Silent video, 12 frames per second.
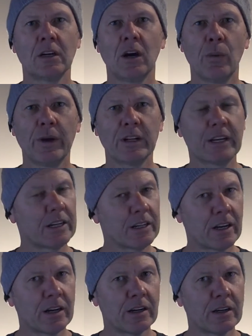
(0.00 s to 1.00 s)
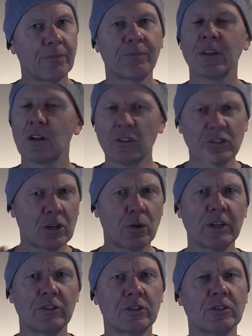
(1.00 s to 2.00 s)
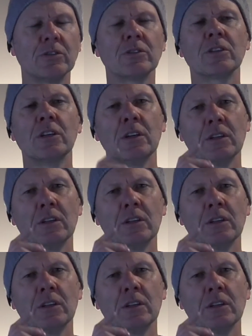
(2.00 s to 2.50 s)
Are we going to get a car? Lots of questions.